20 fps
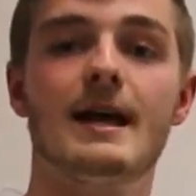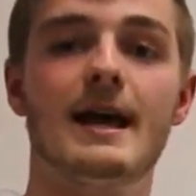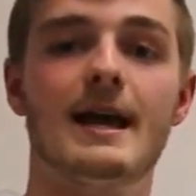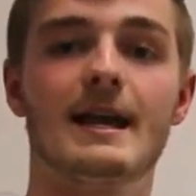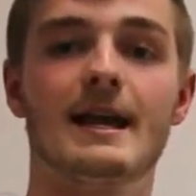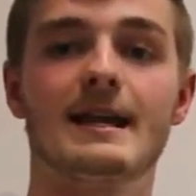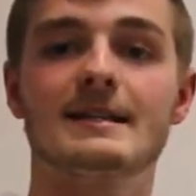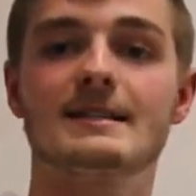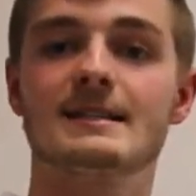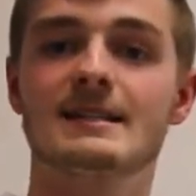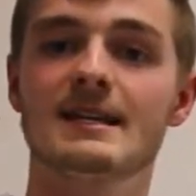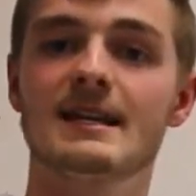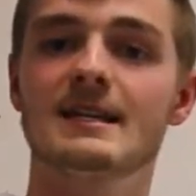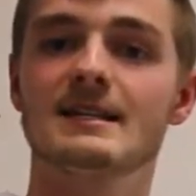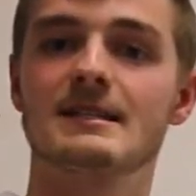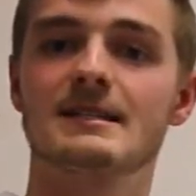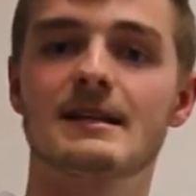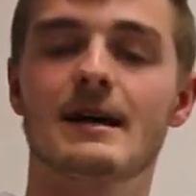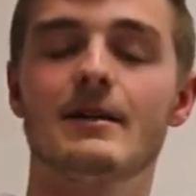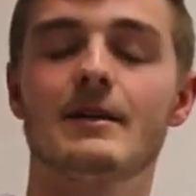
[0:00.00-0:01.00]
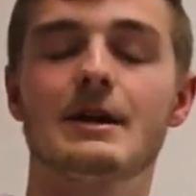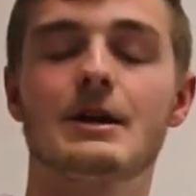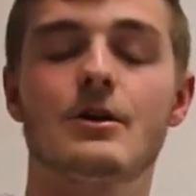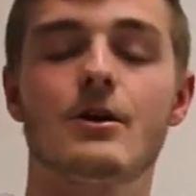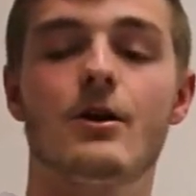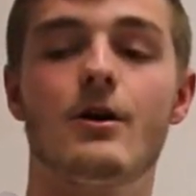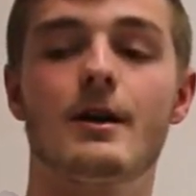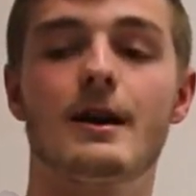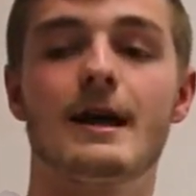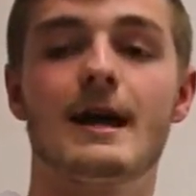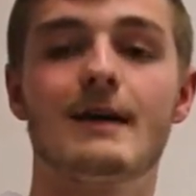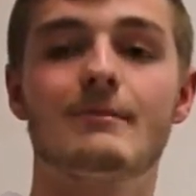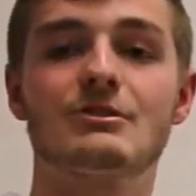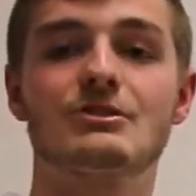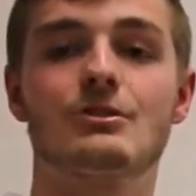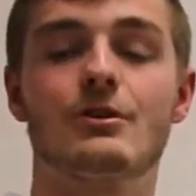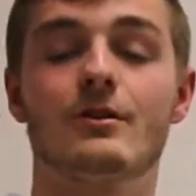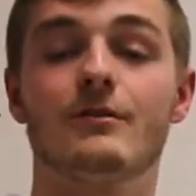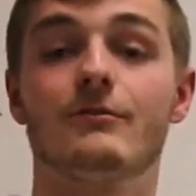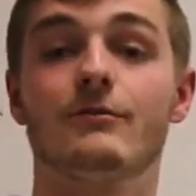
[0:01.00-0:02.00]
and I see it selling on
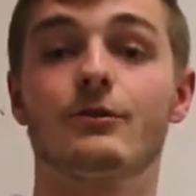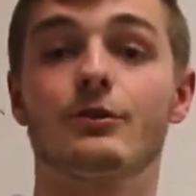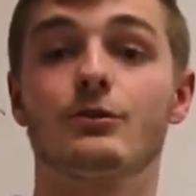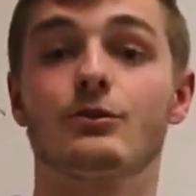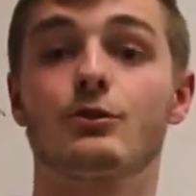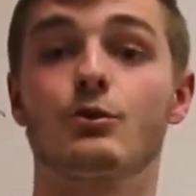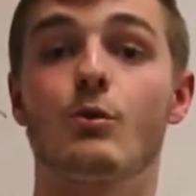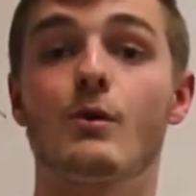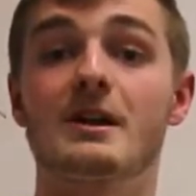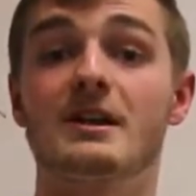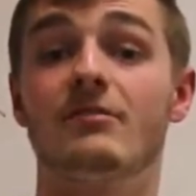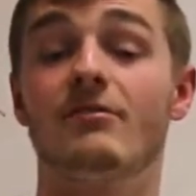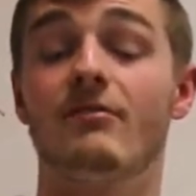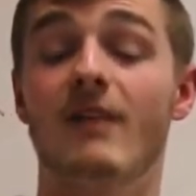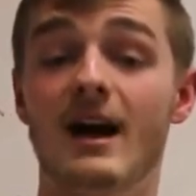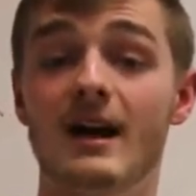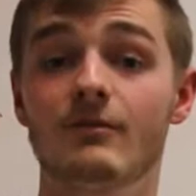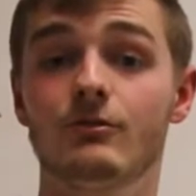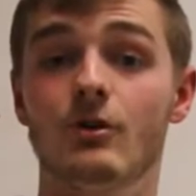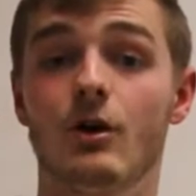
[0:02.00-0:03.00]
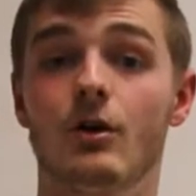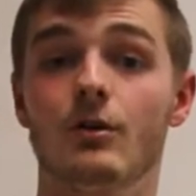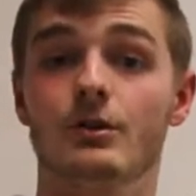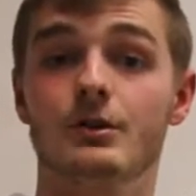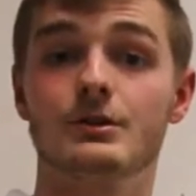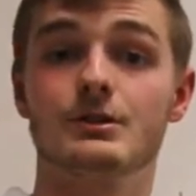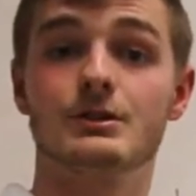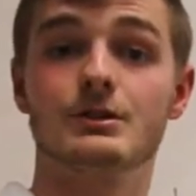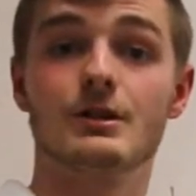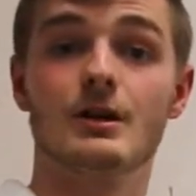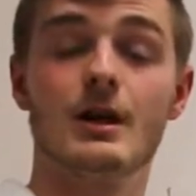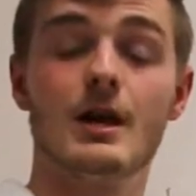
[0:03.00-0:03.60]
Amazon for $25.